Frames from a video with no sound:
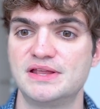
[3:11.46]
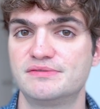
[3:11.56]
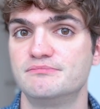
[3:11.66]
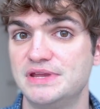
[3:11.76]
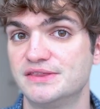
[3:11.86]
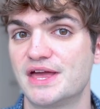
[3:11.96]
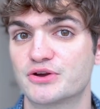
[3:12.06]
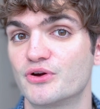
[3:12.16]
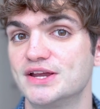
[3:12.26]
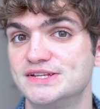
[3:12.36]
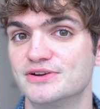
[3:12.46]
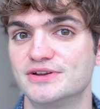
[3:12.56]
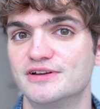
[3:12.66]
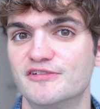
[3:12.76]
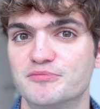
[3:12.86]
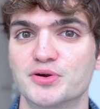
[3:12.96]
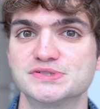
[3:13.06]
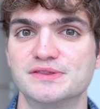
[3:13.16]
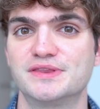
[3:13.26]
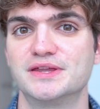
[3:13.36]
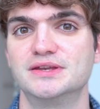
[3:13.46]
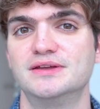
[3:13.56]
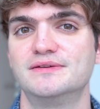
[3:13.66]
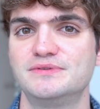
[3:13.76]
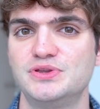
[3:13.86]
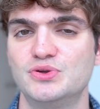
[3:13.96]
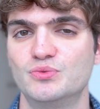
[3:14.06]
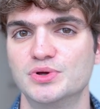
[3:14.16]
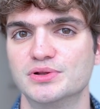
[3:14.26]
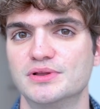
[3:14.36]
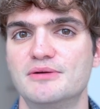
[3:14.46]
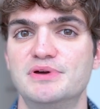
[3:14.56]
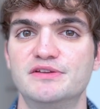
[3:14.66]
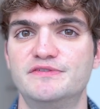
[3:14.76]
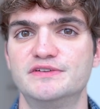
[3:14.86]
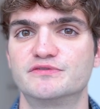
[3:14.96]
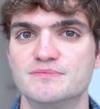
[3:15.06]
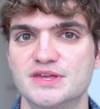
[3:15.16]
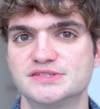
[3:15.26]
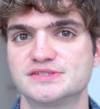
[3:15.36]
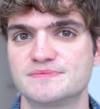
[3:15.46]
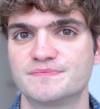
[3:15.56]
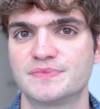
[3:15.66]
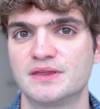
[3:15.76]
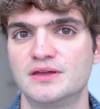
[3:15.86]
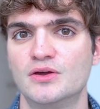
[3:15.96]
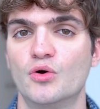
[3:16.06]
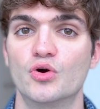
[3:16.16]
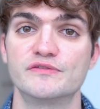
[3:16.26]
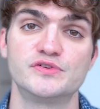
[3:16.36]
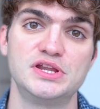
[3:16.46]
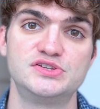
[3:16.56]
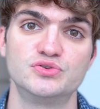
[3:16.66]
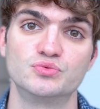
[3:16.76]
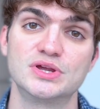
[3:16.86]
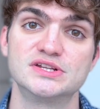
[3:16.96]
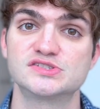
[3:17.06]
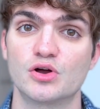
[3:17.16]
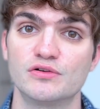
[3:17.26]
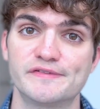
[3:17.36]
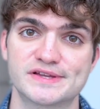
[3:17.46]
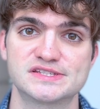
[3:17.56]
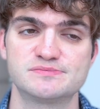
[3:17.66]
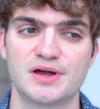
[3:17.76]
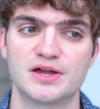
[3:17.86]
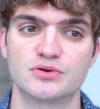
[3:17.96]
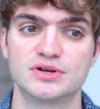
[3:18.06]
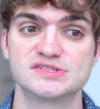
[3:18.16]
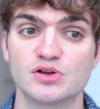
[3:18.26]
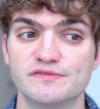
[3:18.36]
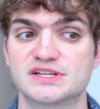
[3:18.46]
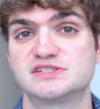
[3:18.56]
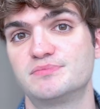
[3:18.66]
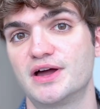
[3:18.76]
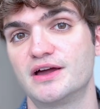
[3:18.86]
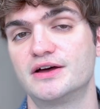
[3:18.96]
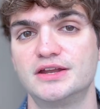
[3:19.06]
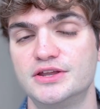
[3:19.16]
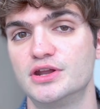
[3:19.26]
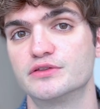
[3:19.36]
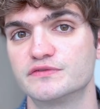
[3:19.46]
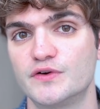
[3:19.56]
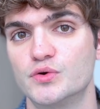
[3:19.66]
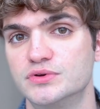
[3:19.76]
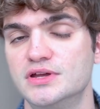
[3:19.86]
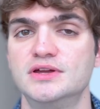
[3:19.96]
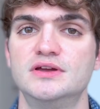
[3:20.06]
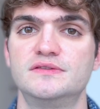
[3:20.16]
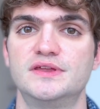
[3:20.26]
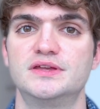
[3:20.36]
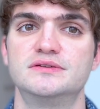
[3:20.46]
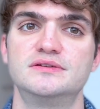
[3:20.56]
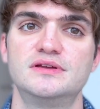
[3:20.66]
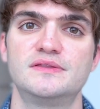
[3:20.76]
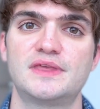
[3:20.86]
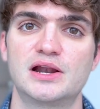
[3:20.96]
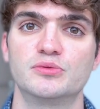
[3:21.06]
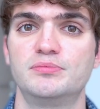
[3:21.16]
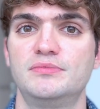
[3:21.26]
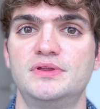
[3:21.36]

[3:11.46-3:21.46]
meet that criteria of person, then you will benefit from this. Or if you need to reinstall FlexiSPY or install FlexiSPY on another phone, then that'll